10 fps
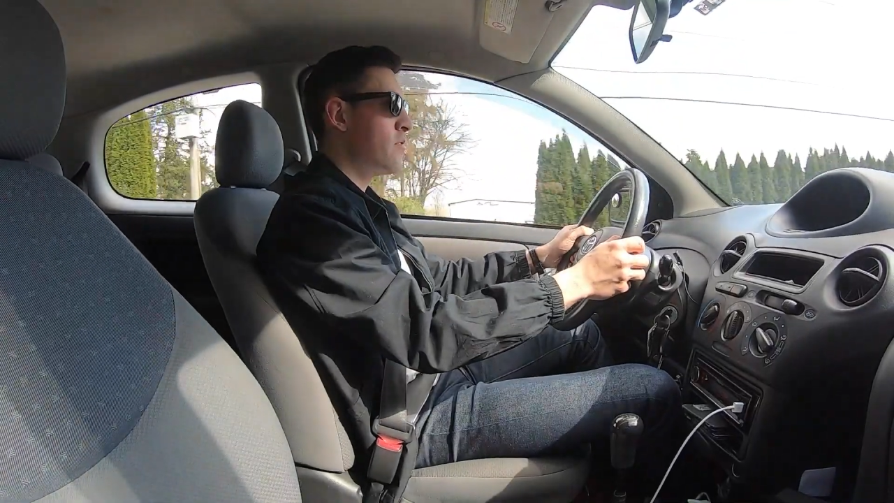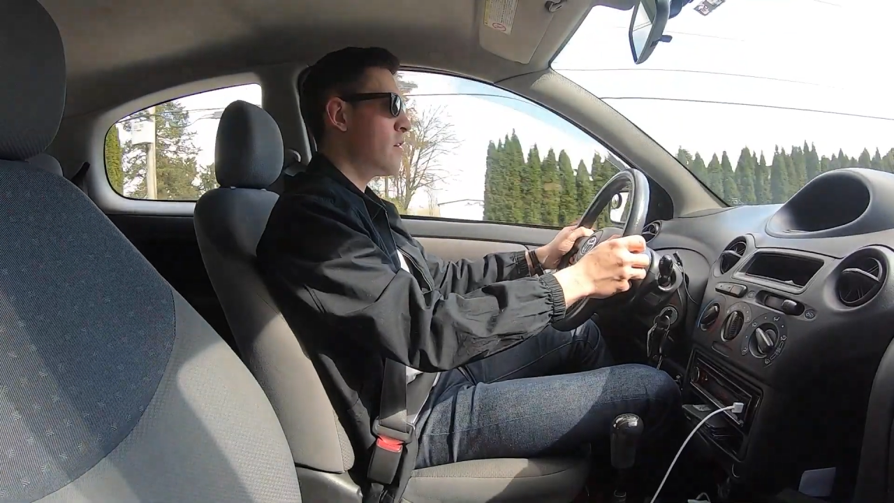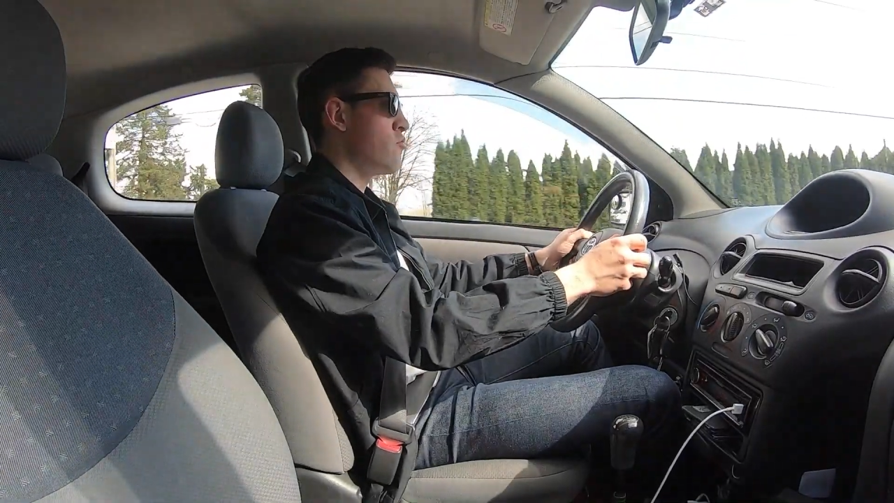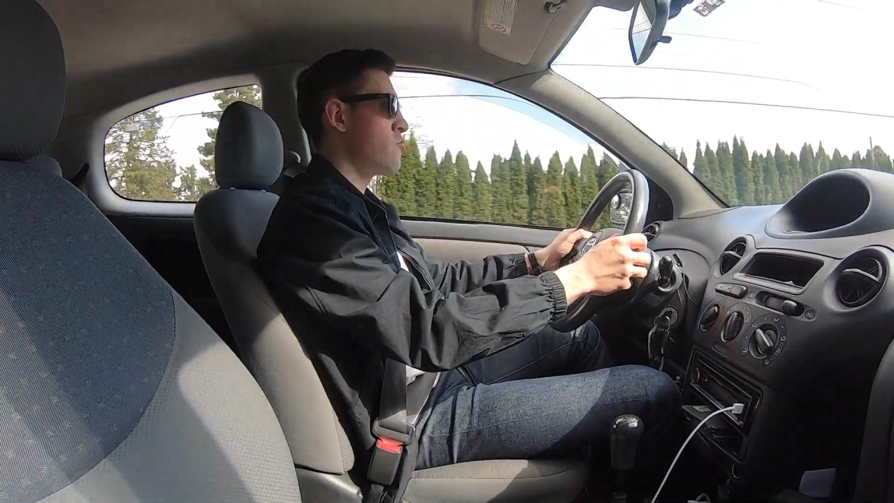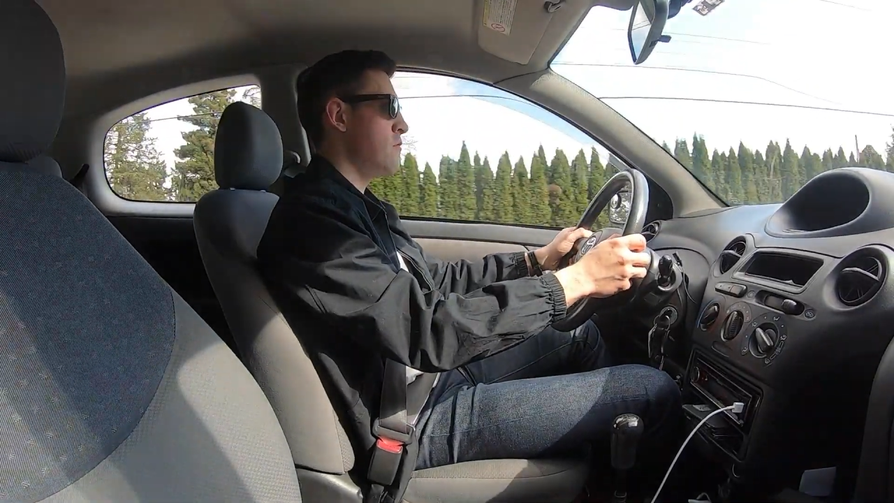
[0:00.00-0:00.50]

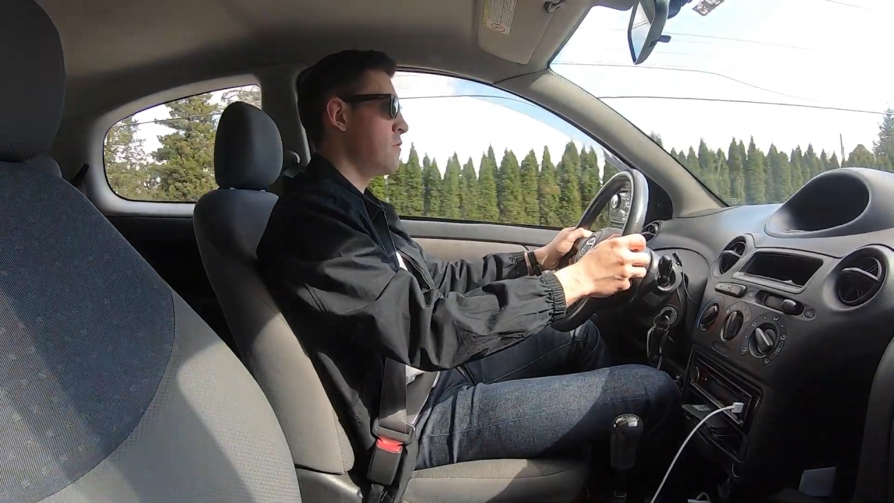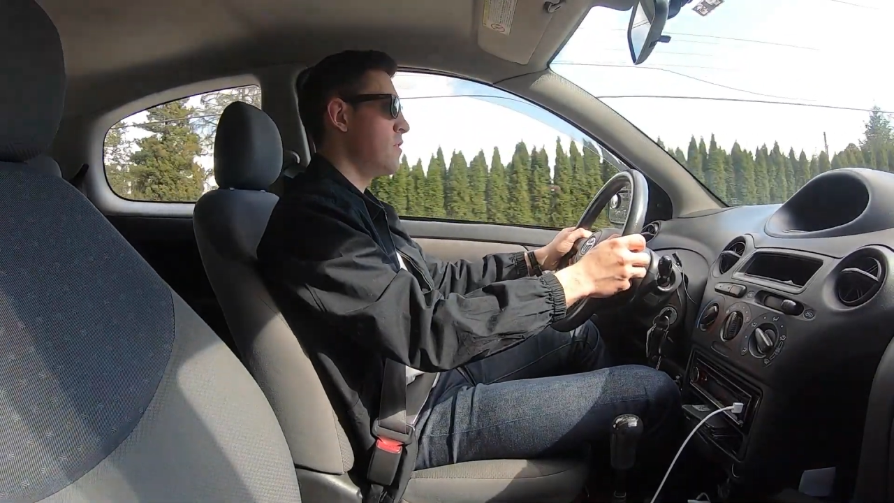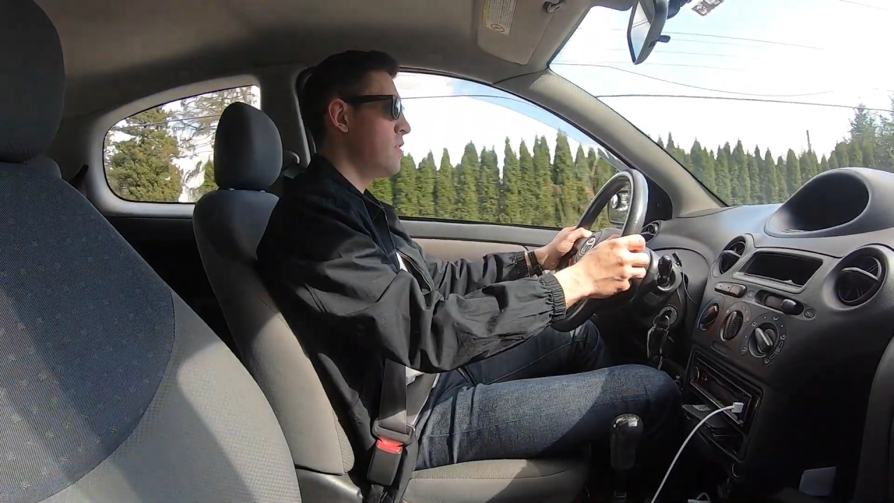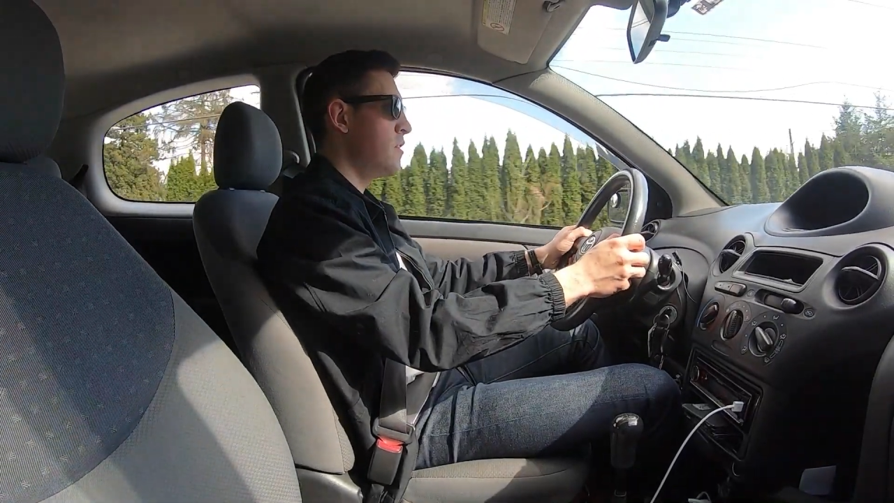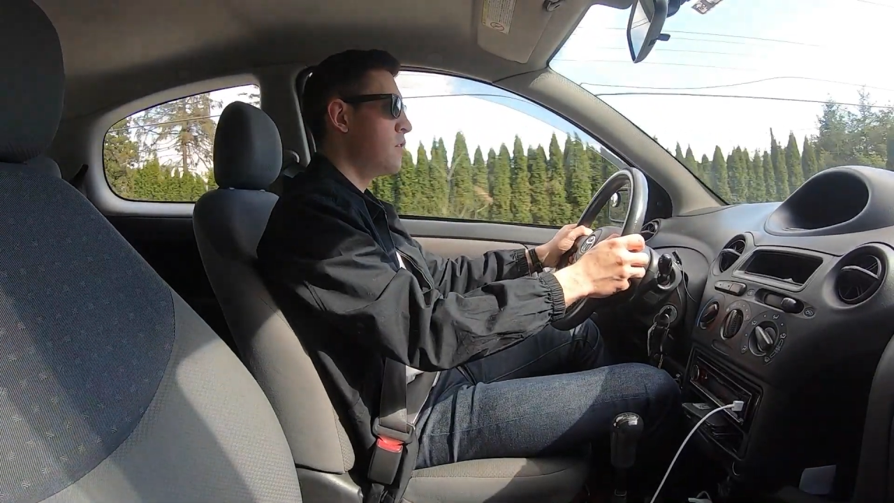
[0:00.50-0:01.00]

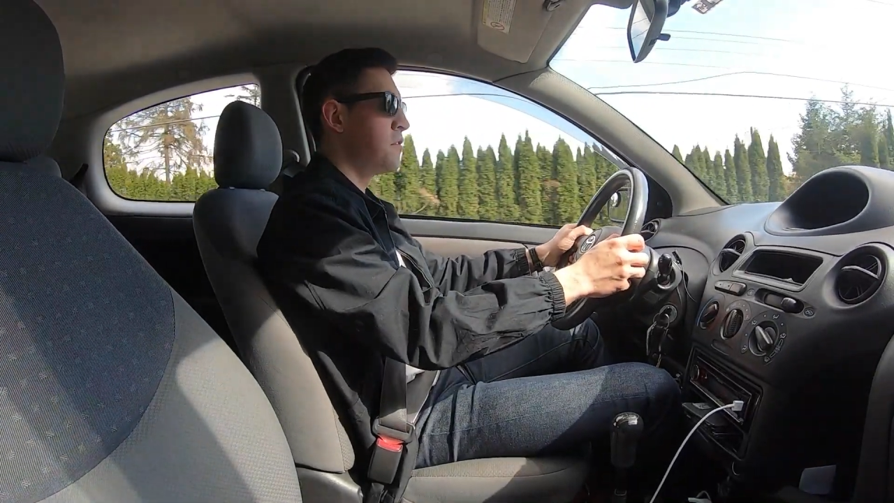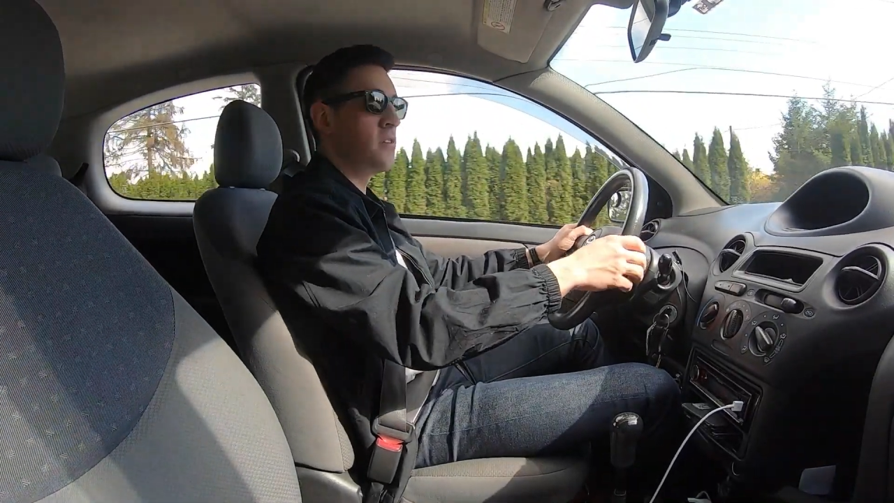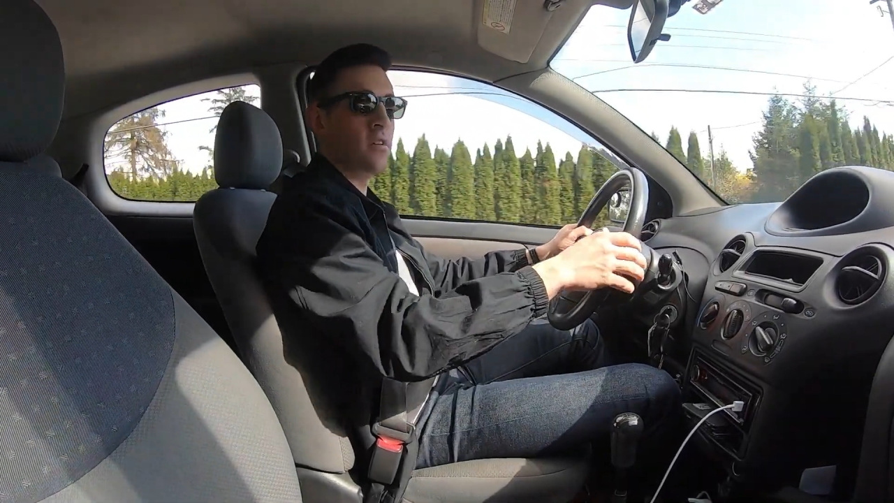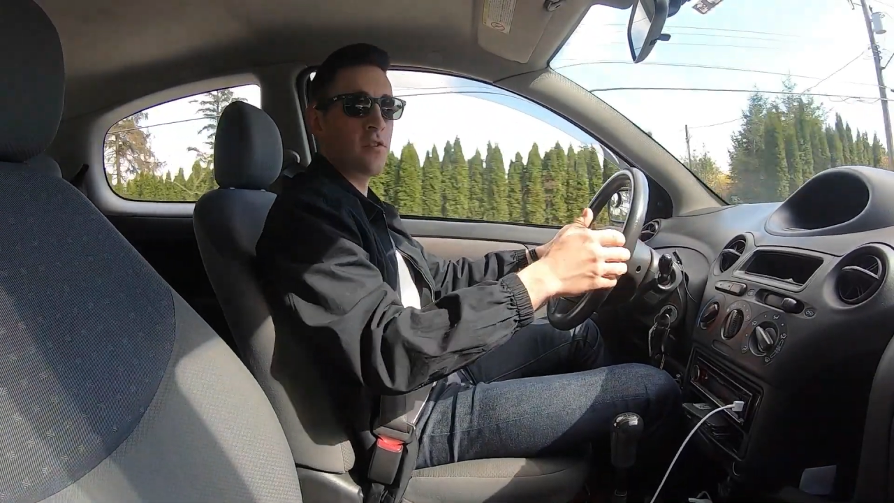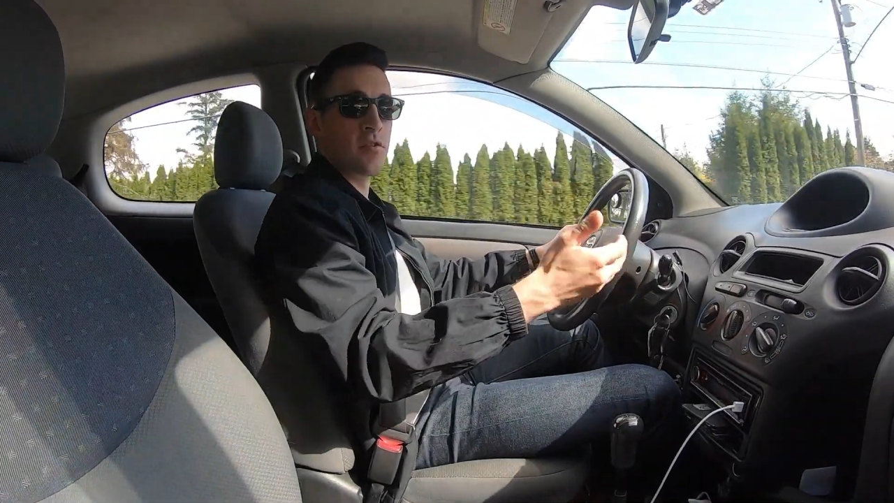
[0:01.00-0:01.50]
downshifting yield to